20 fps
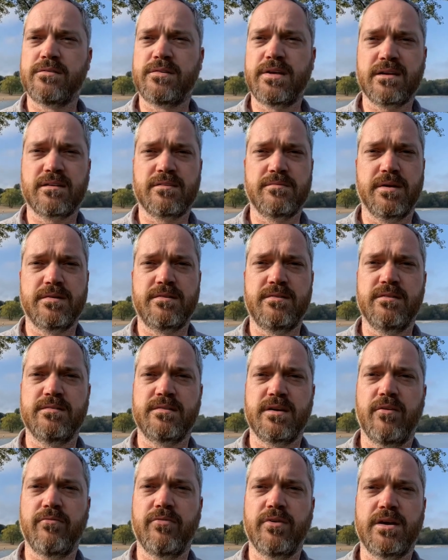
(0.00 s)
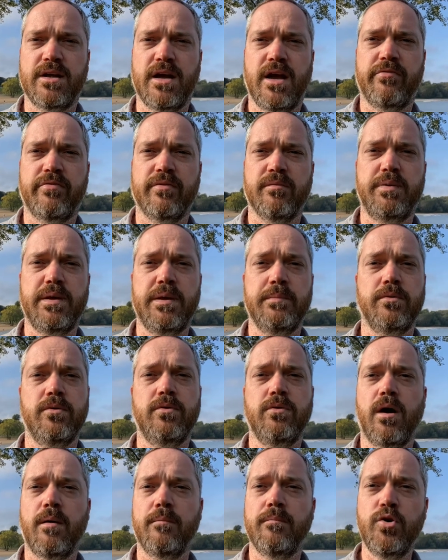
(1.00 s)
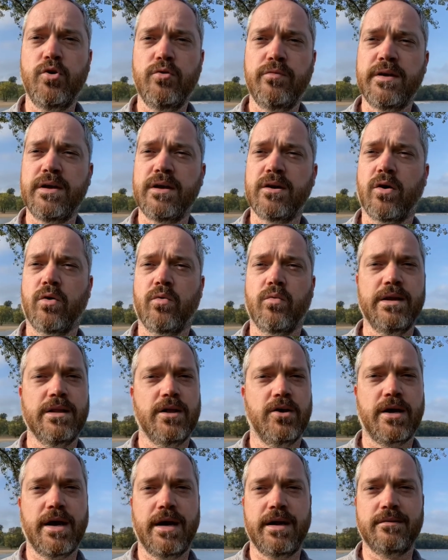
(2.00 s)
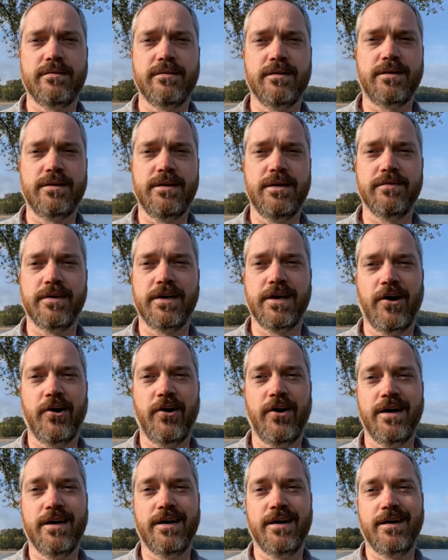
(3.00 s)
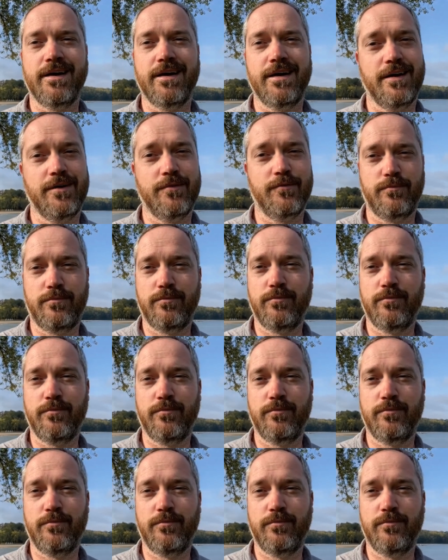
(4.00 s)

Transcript: text messages every day from people who are moving or relocating to the Cleveland area and